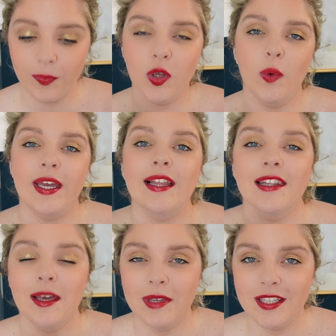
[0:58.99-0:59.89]
Okay,
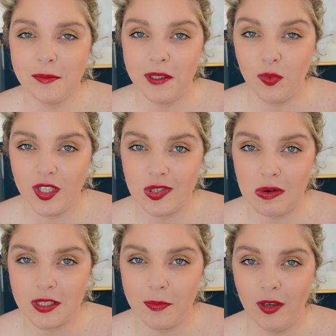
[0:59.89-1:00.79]
let me explain what he
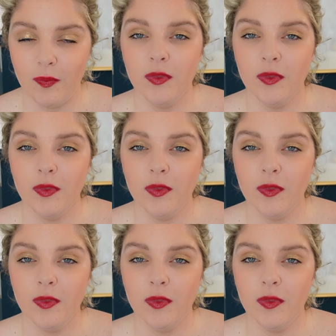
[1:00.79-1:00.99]
talks about.